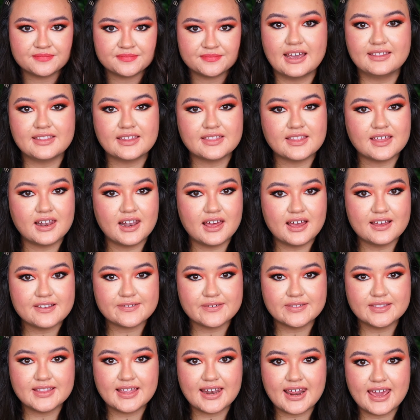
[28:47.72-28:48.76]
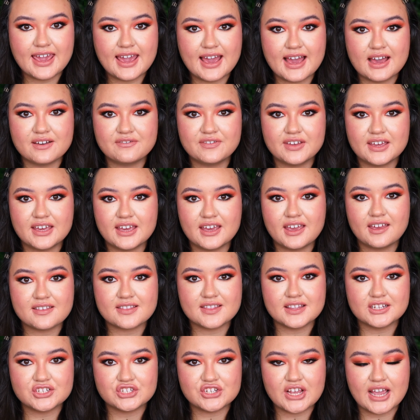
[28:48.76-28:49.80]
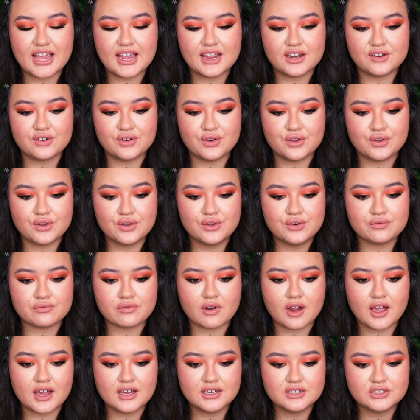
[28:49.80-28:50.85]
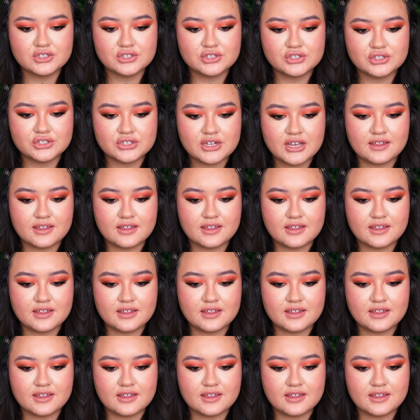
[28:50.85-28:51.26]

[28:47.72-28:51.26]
And then the last one that I have here is the shade Nude Rush.